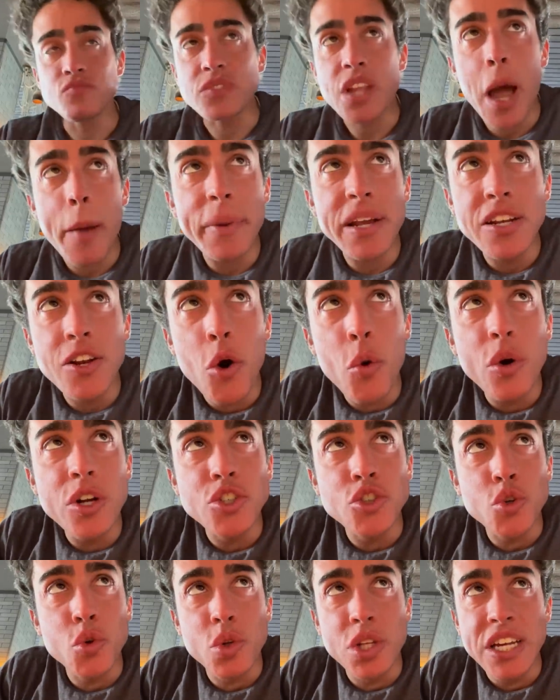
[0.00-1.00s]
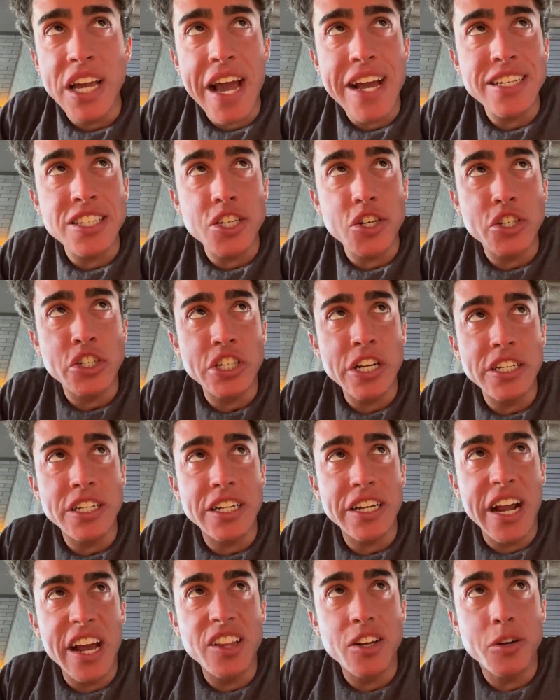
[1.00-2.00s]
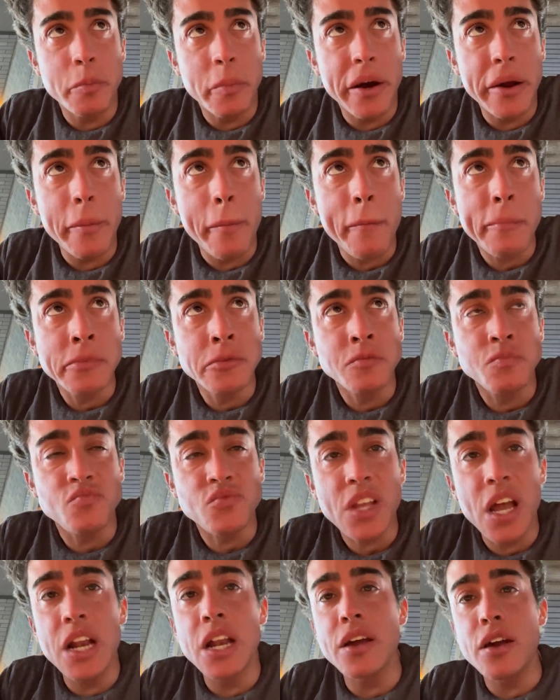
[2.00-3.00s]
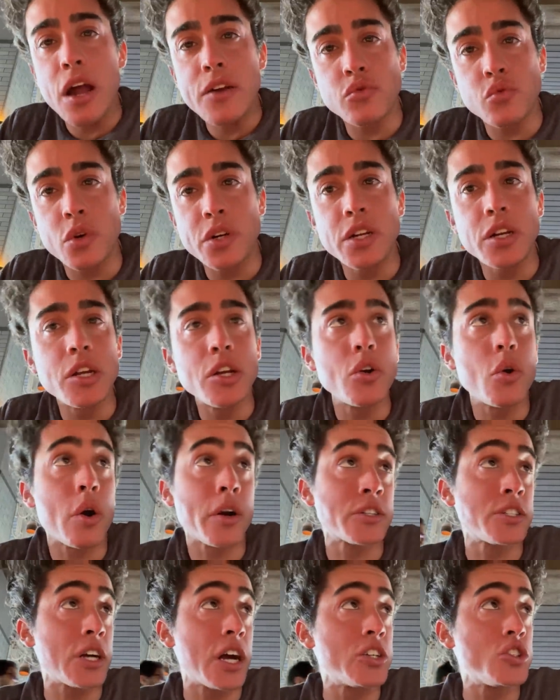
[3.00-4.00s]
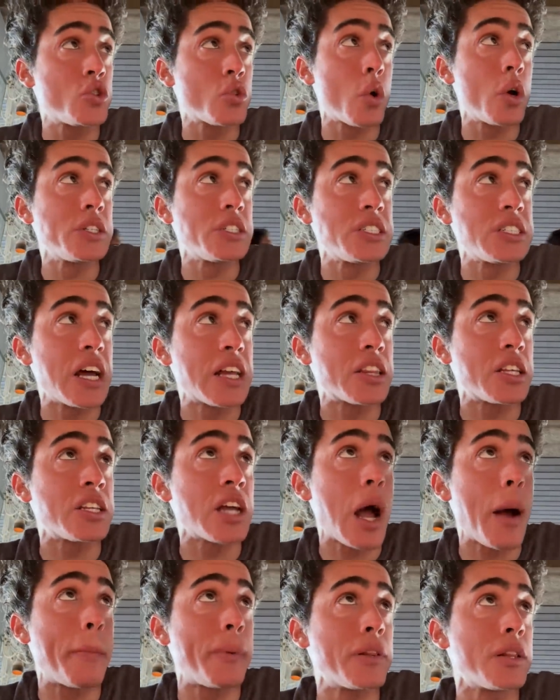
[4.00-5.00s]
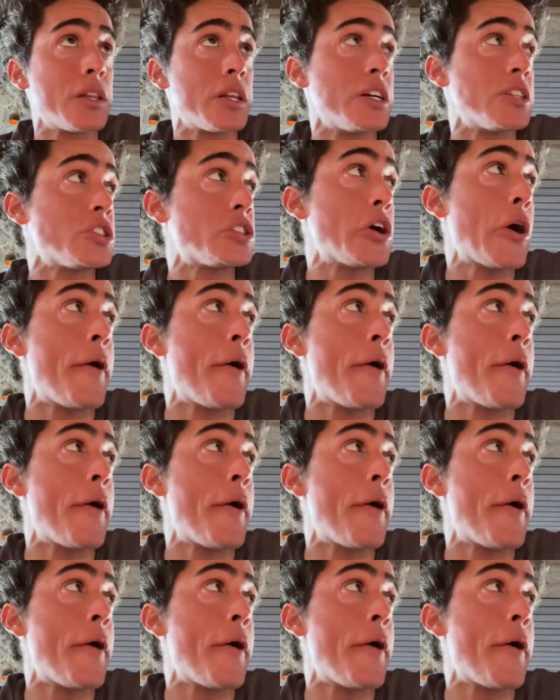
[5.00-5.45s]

I mean, no one truly has their shit together, but out of everyone in New York, Jean-Georges is at the top of the list.